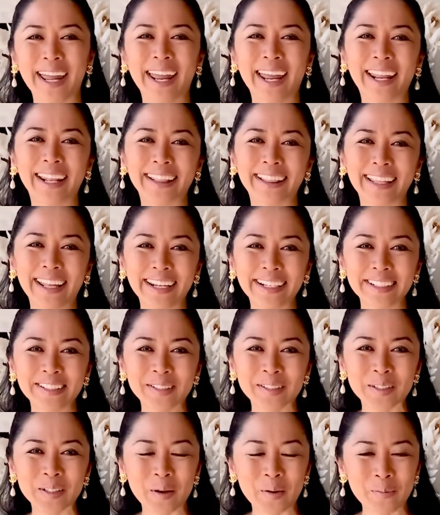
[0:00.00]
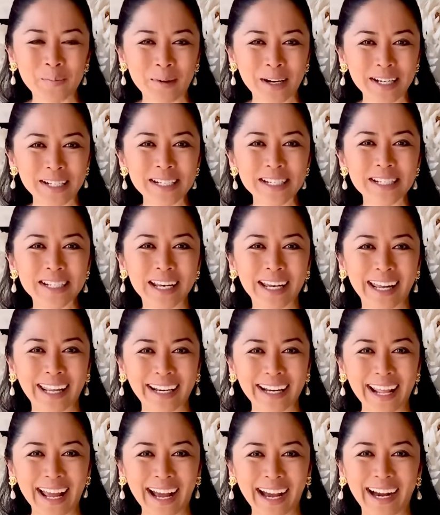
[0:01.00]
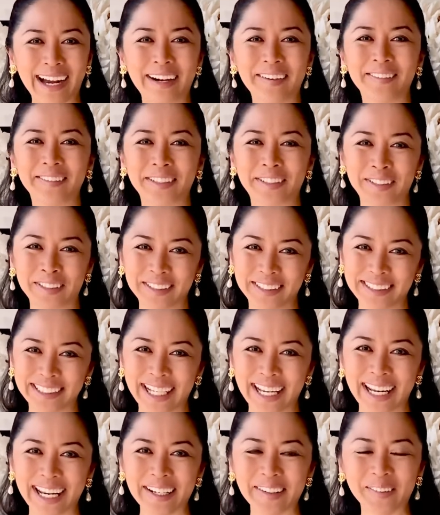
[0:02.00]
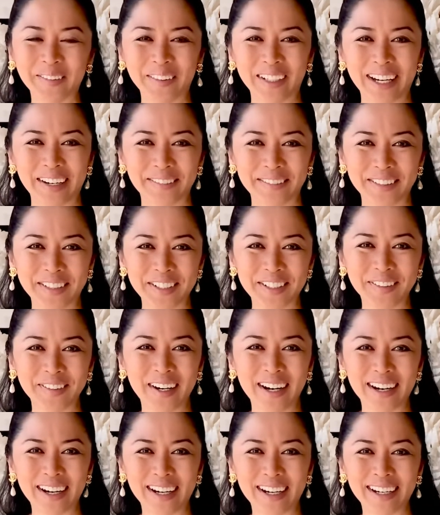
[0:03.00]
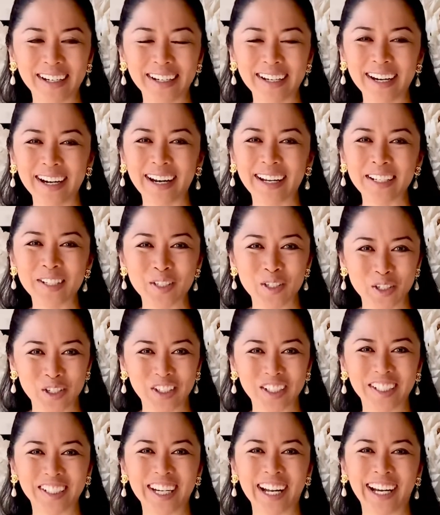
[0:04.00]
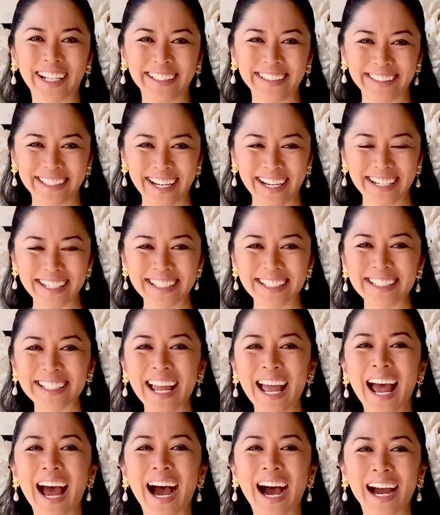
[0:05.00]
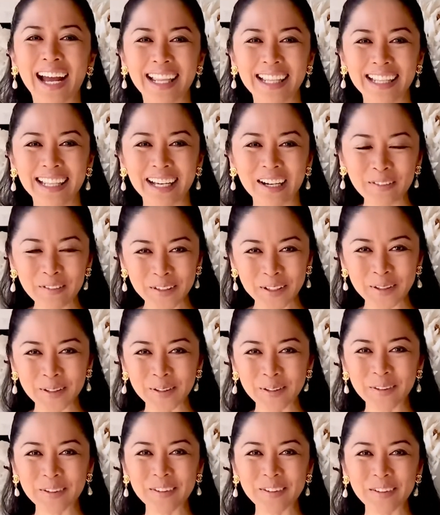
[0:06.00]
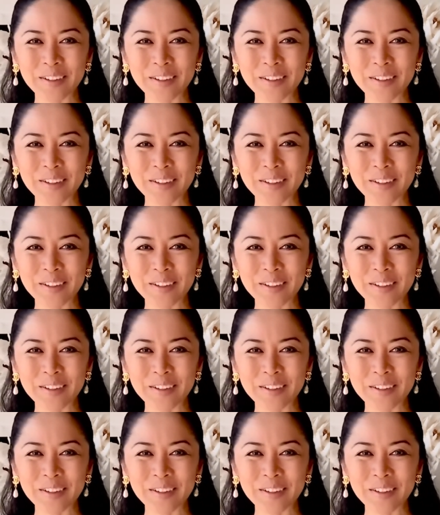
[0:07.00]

Thank you so much, and have a good day wherever you are. Enjoy your holidays. I love you.